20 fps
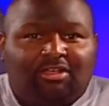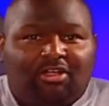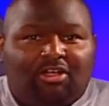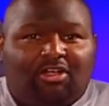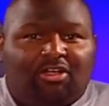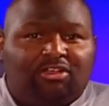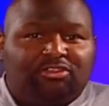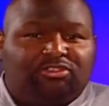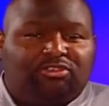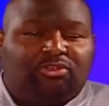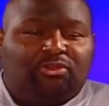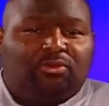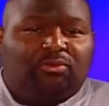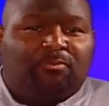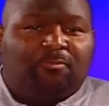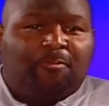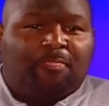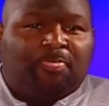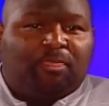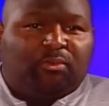
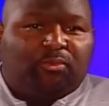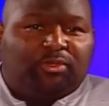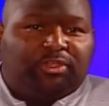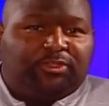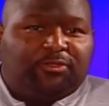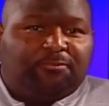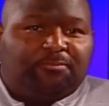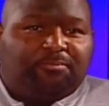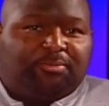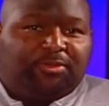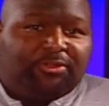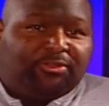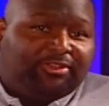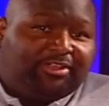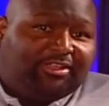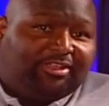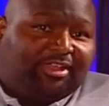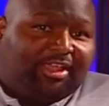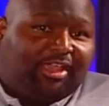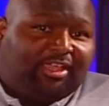Also, when you build
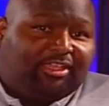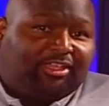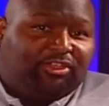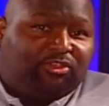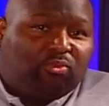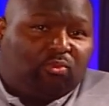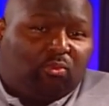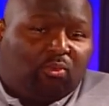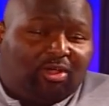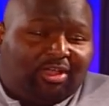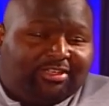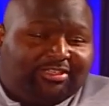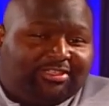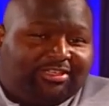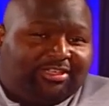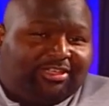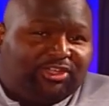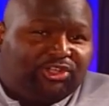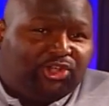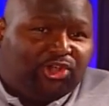a deck, you want
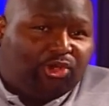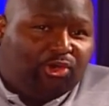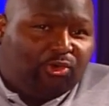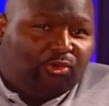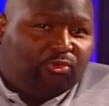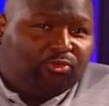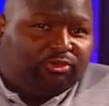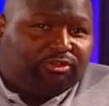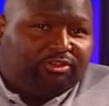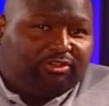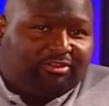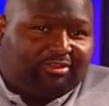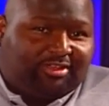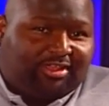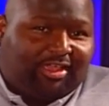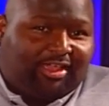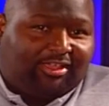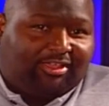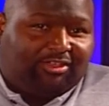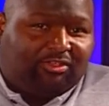to know your
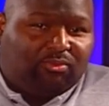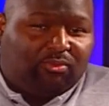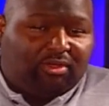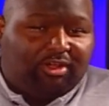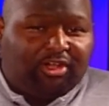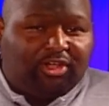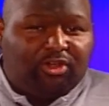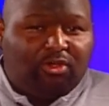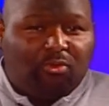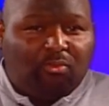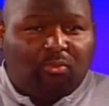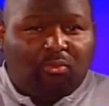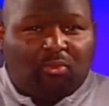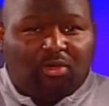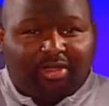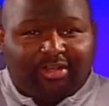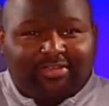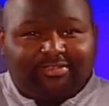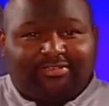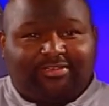deck. You want to know
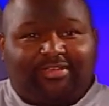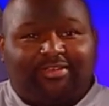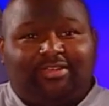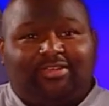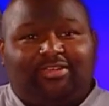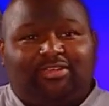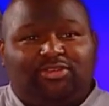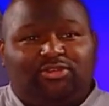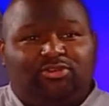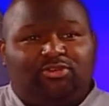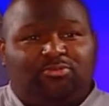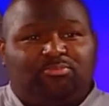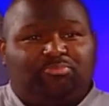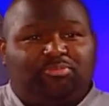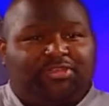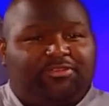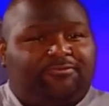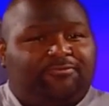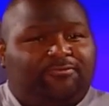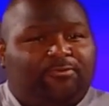what it's going to do
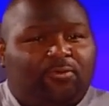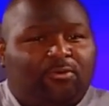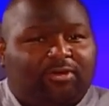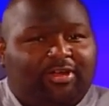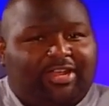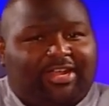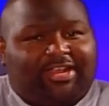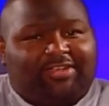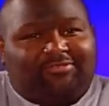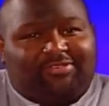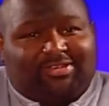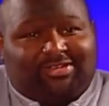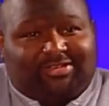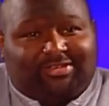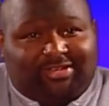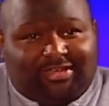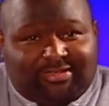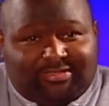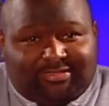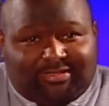before it even
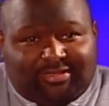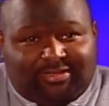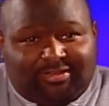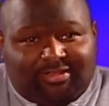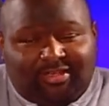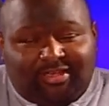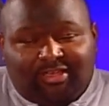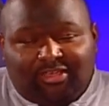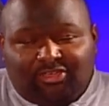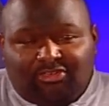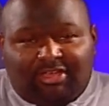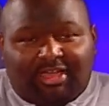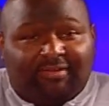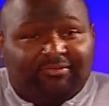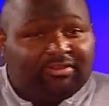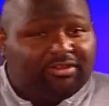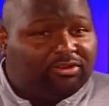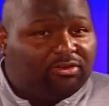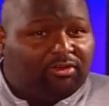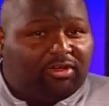does it. You
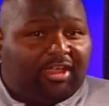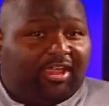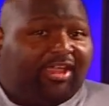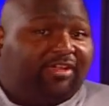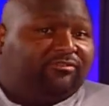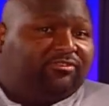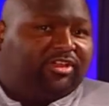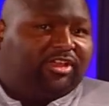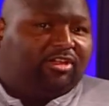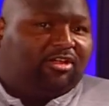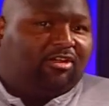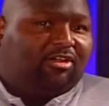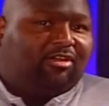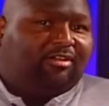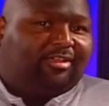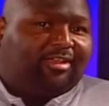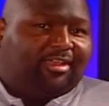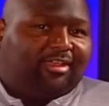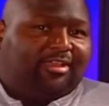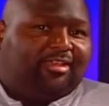have to know every
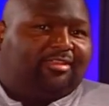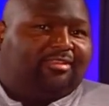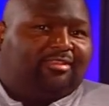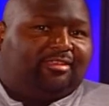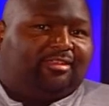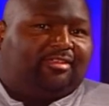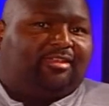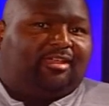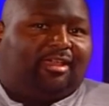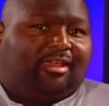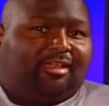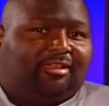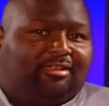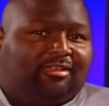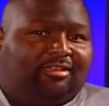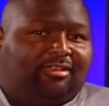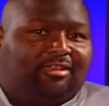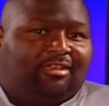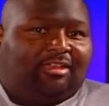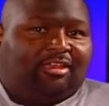card in the
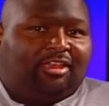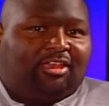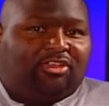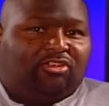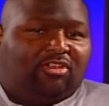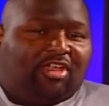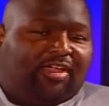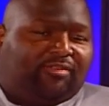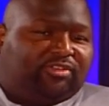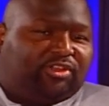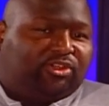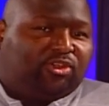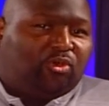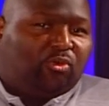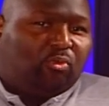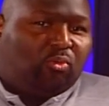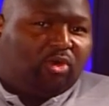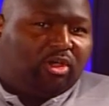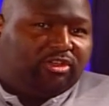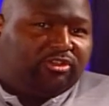deck. You have to know
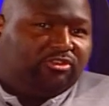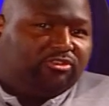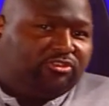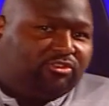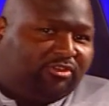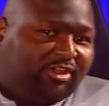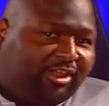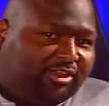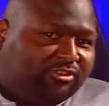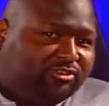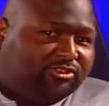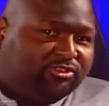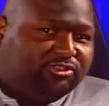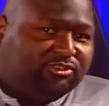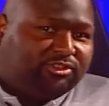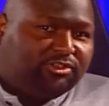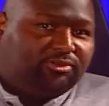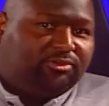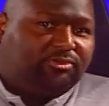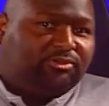what your trainers
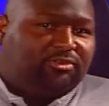do.